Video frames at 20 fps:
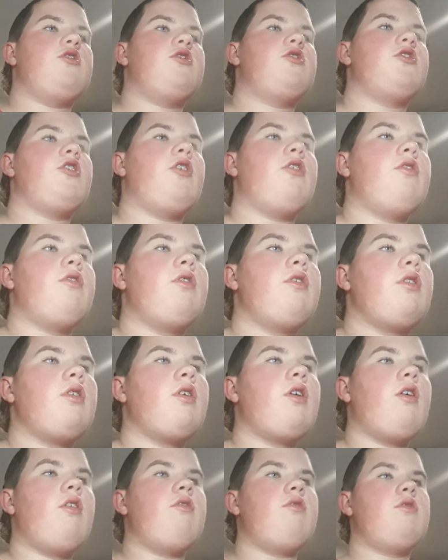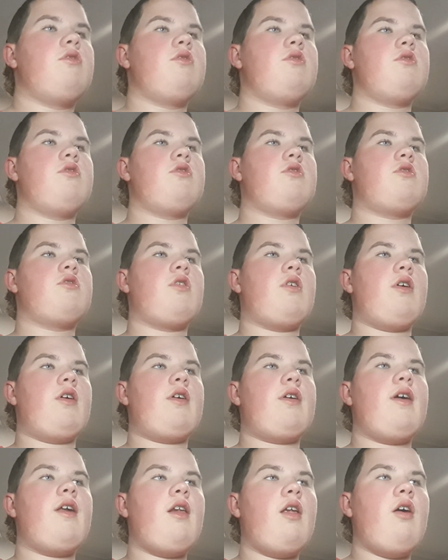Jolo
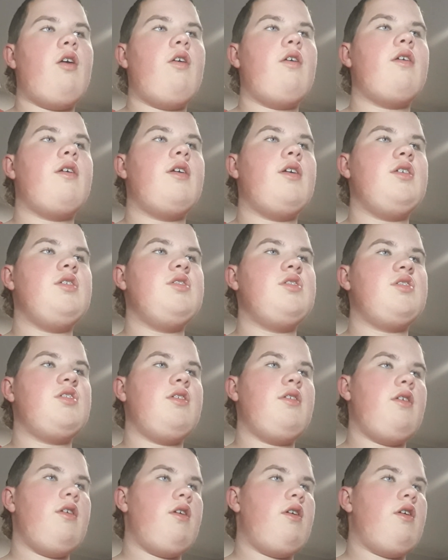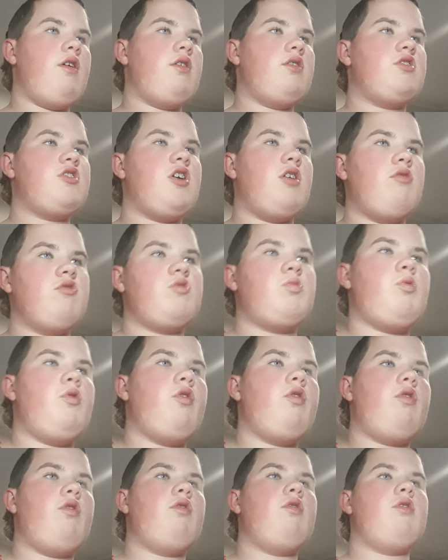Tiglio as Charles
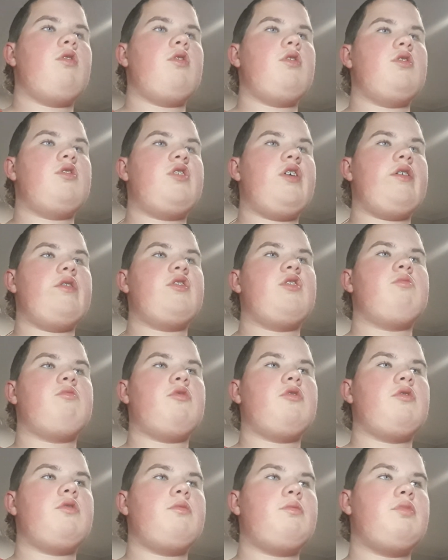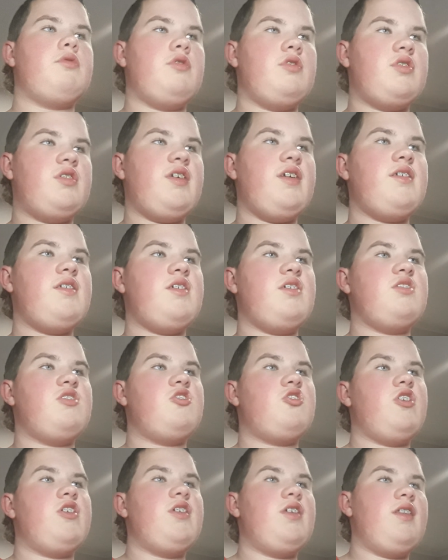Boyle, Chelsea Protect as
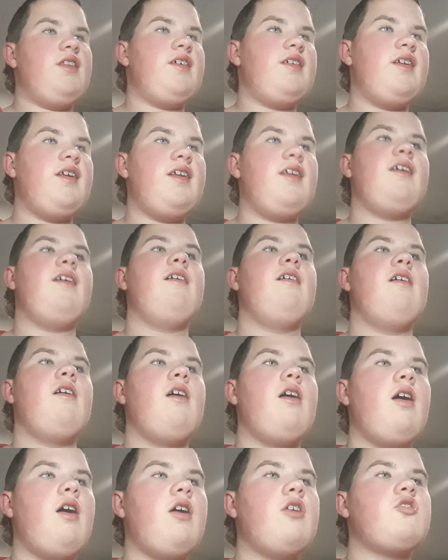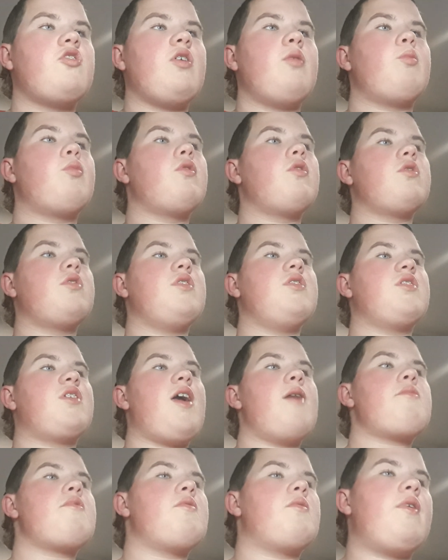Gina Linetti, Andre Broughton as
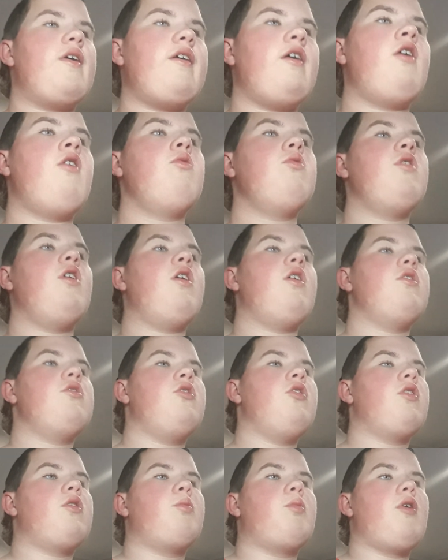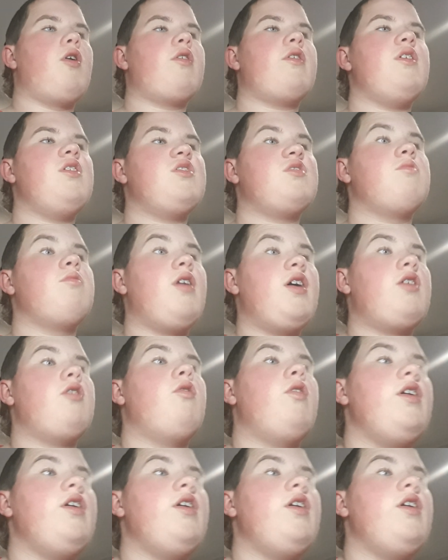Captain Ray Holt, Dirk Blocker as Michael